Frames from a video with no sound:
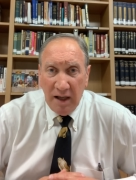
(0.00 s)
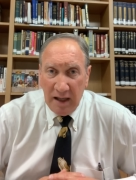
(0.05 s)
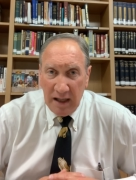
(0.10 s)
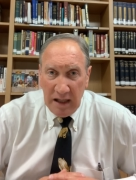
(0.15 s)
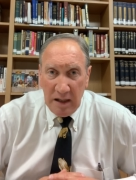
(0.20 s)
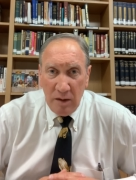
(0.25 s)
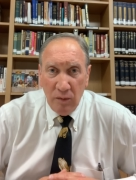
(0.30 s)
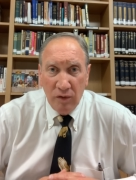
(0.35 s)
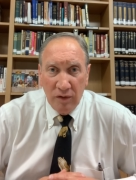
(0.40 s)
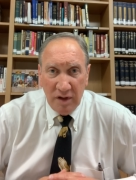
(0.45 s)

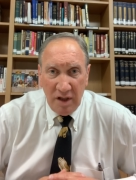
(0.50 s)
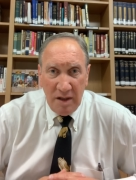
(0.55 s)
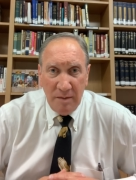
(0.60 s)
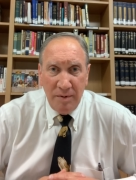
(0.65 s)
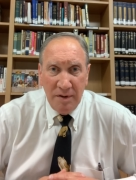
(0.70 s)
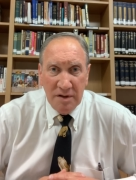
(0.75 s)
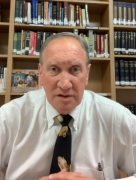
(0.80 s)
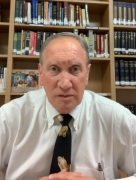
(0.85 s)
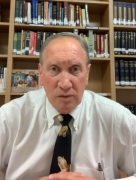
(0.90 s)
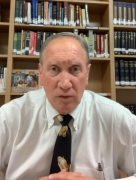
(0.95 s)
He will keep
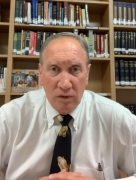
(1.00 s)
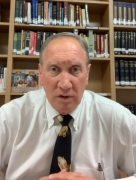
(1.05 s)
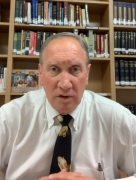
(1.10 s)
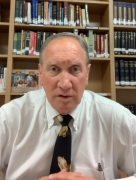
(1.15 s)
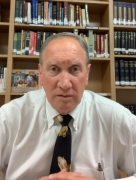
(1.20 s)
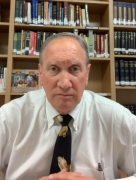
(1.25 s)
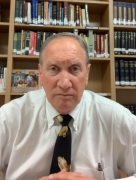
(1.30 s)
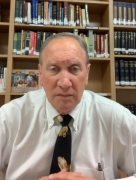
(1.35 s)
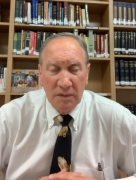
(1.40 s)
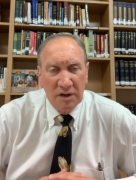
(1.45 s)
his word,
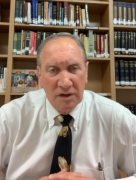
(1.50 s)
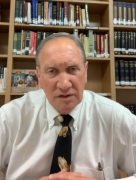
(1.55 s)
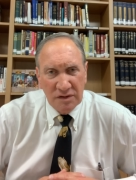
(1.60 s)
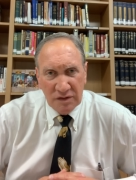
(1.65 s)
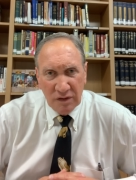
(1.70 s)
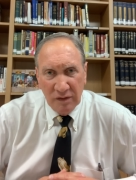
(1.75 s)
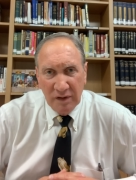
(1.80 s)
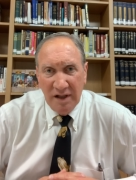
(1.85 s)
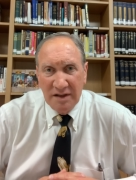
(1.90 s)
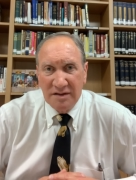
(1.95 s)

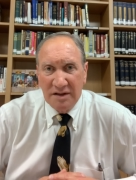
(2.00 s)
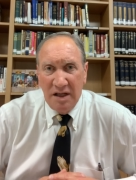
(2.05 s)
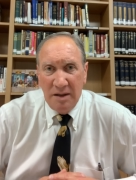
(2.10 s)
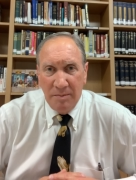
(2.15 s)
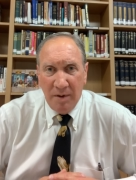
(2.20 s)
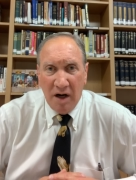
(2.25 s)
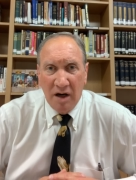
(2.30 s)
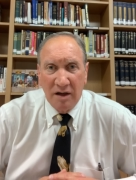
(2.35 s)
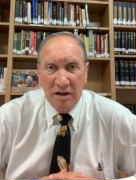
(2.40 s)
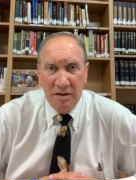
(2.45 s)
so let's
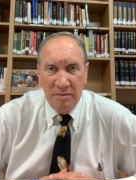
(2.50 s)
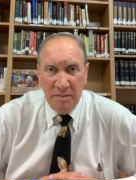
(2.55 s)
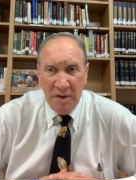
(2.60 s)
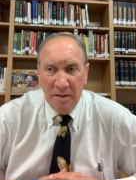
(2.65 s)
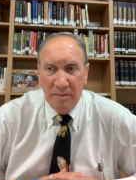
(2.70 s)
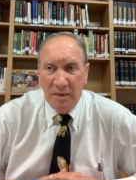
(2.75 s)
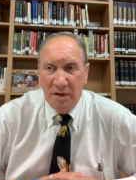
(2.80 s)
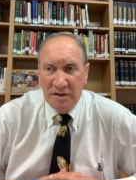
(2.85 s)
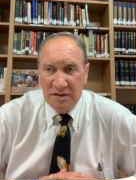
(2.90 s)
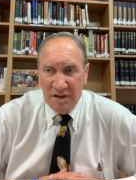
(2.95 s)
keep our
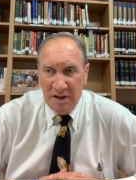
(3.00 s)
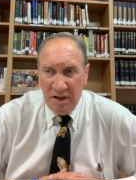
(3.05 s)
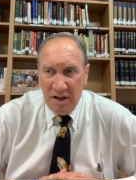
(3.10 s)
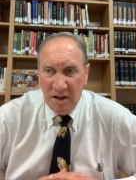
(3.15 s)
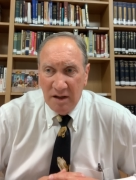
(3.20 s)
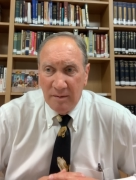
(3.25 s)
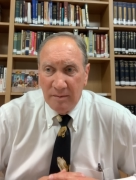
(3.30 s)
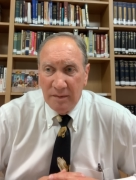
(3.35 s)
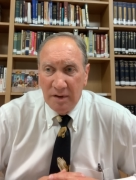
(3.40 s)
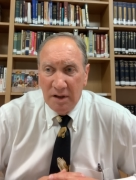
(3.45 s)
commitment to
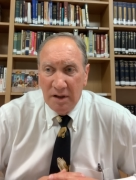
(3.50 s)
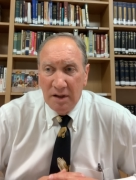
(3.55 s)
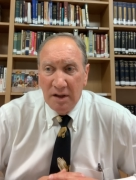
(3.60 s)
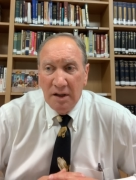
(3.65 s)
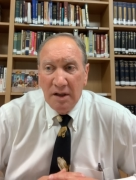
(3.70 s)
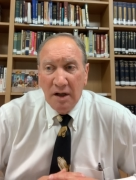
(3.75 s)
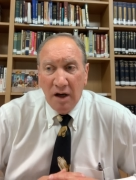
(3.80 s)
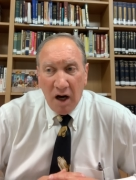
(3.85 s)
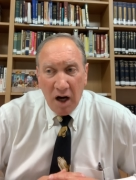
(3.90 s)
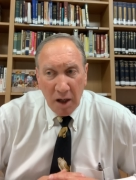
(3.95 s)
him.
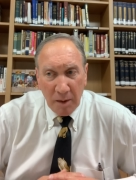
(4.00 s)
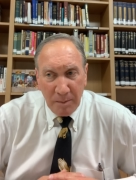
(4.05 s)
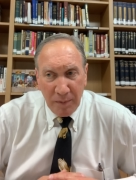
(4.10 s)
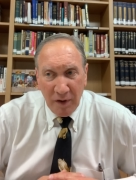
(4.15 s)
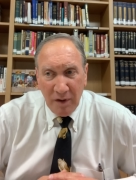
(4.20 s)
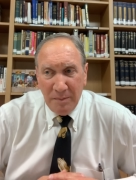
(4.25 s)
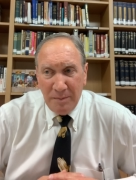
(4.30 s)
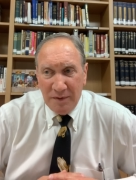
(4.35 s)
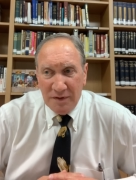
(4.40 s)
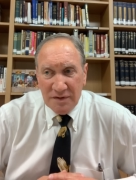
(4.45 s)
Our
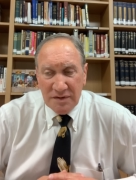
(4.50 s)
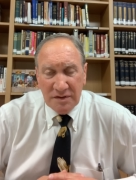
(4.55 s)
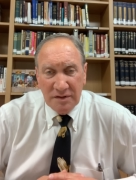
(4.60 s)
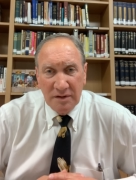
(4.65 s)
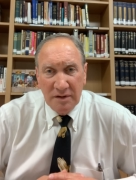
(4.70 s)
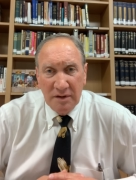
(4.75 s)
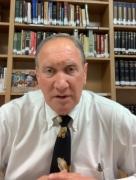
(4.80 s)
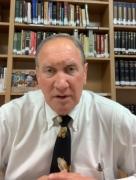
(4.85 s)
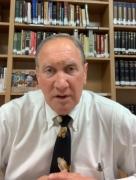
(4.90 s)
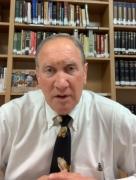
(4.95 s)

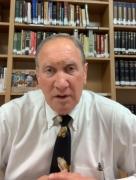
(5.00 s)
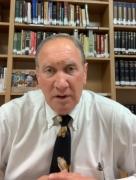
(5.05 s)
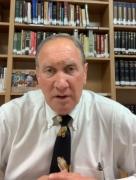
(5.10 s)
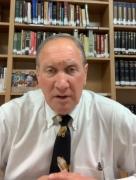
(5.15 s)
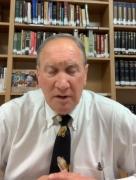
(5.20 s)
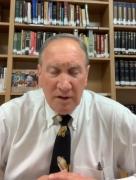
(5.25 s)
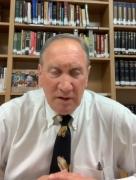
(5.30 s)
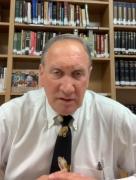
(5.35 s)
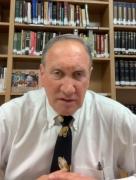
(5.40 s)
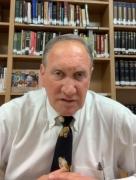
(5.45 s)
purpose.
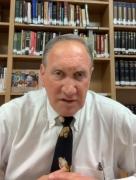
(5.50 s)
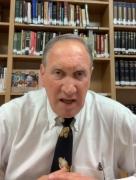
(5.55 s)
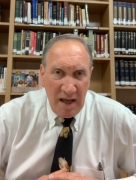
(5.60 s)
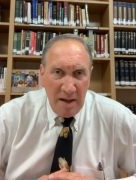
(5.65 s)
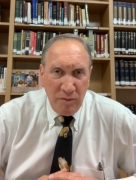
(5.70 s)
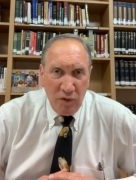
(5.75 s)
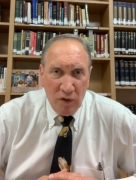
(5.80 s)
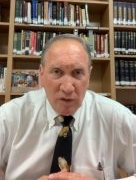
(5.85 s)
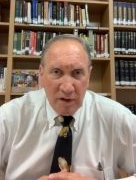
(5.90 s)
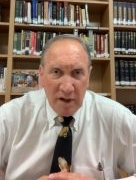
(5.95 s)

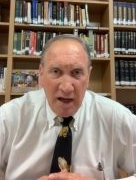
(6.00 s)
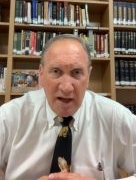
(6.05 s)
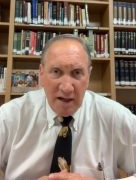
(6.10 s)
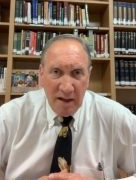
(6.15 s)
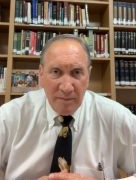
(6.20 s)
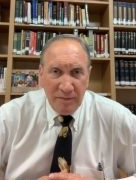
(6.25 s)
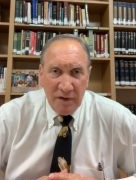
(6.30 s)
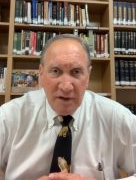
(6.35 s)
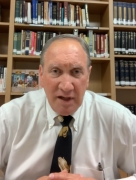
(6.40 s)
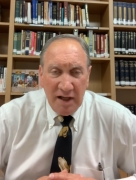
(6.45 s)
Samuel got
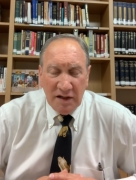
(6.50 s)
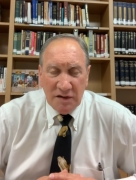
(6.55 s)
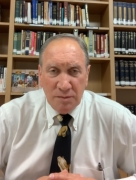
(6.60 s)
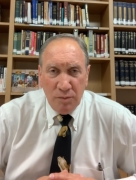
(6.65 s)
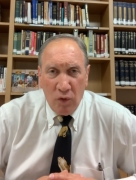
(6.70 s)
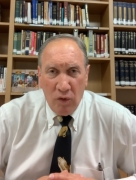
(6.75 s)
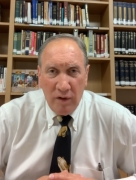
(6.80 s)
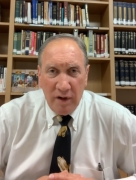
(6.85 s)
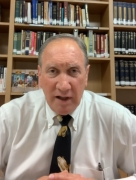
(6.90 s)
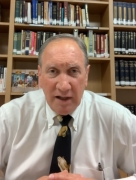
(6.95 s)
up the next
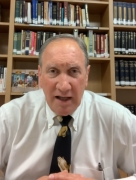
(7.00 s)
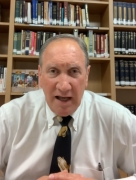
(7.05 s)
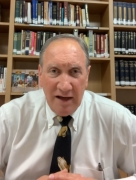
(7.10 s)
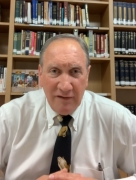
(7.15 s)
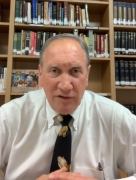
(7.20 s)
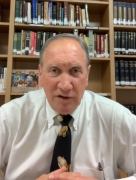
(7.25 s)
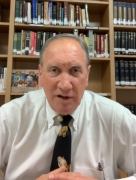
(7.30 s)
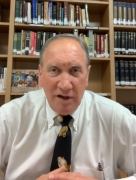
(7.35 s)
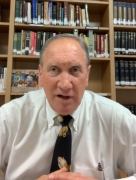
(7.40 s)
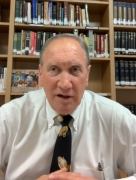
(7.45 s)
morning
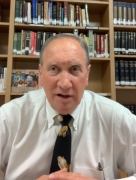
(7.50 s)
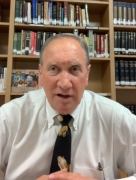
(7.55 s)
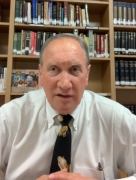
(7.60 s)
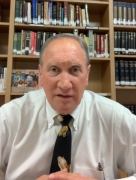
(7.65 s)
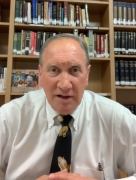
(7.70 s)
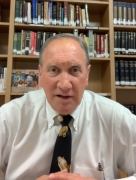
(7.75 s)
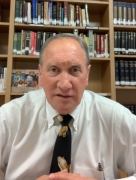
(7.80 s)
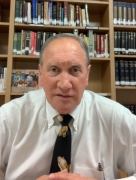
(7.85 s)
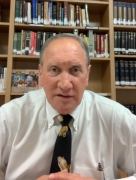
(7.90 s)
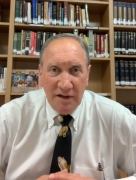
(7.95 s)
after
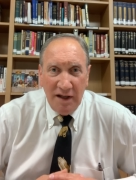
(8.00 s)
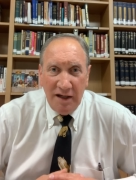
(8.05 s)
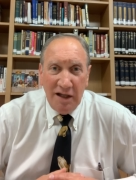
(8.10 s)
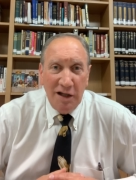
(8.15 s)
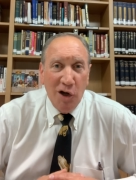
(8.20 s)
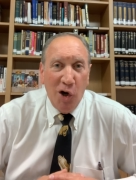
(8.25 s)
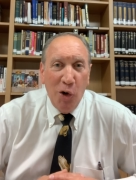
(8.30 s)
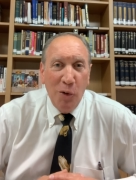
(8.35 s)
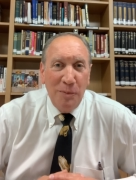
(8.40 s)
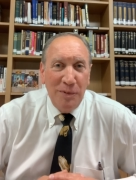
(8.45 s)
hearing this, and
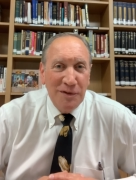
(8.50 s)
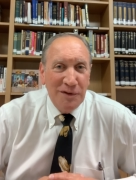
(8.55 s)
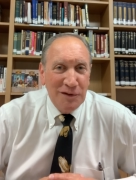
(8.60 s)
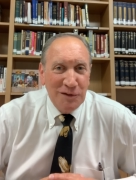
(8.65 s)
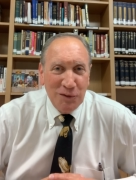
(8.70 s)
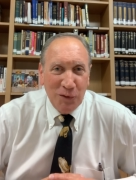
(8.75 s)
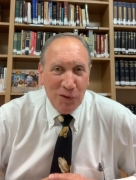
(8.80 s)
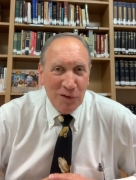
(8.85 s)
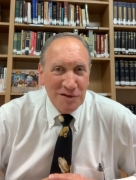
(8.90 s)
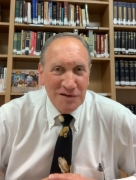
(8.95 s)
he opened the
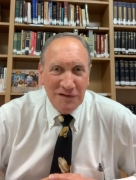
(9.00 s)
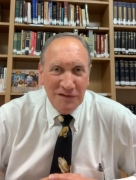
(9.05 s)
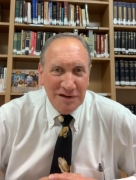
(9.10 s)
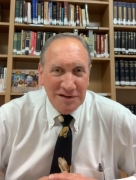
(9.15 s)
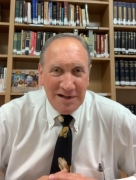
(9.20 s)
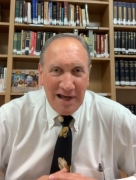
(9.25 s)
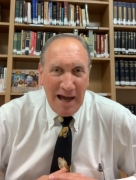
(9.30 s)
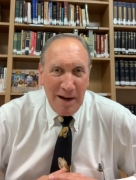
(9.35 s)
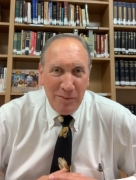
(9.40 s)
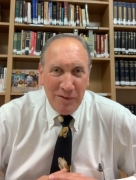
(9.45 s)
doors of the
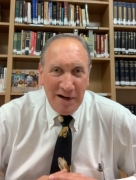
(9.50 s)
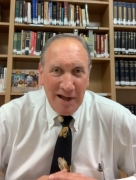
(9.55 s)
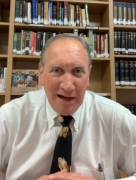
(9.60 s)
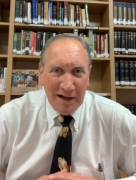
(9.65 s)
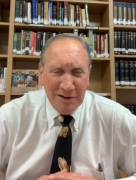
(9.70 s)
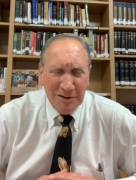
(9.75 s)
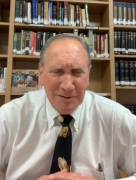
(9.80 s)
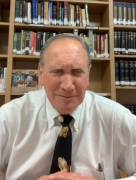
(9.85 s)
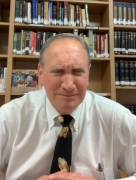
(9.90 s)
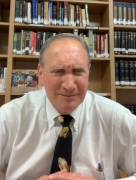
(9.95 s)

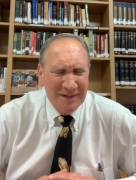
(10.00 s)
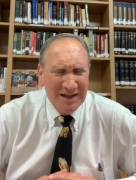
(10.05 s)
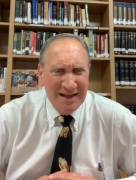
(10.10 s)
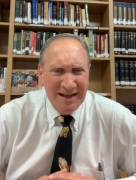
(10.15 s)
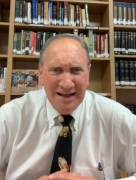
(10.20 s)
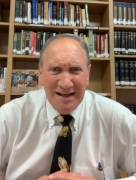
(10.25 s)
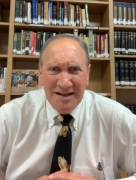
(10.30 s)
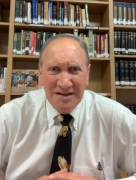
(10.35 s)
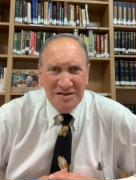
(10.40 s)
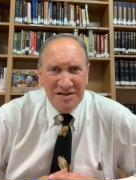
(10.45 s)
tabernacle.
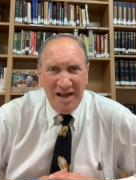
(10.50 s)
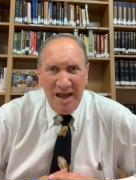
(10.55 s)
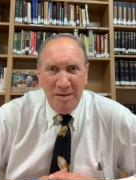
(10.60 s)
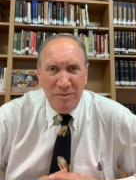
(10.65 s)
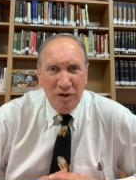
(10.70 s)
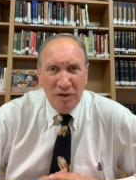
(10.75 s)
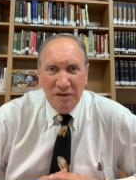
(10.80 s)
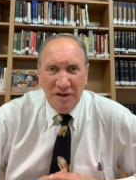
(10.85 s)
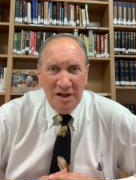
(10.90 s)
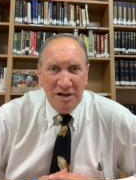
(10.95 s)

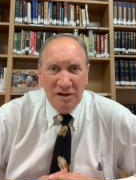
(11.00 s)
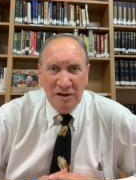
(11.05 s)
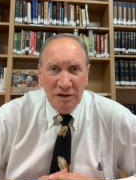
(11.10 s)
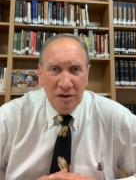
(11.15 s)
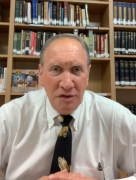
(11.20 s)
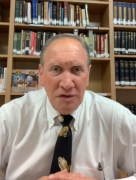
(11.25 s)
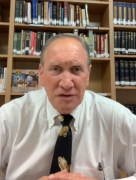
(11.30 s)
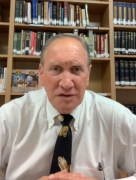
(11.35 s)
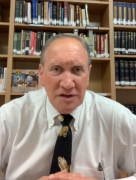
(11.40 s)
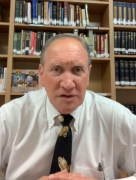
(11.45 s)
Samuel didn't
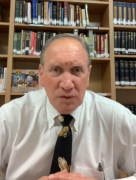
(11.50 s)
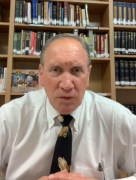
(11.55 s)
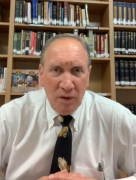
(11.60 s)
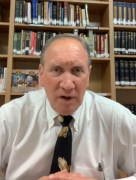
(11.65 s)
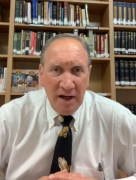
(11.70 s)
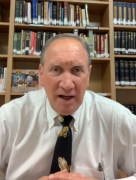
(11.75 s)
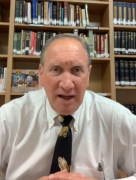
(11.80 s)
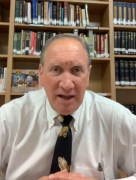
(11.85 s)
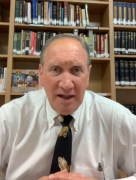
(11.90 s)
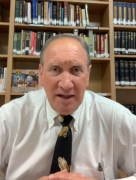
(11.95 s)
lose his
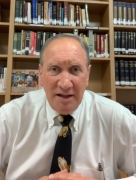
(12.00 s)
way.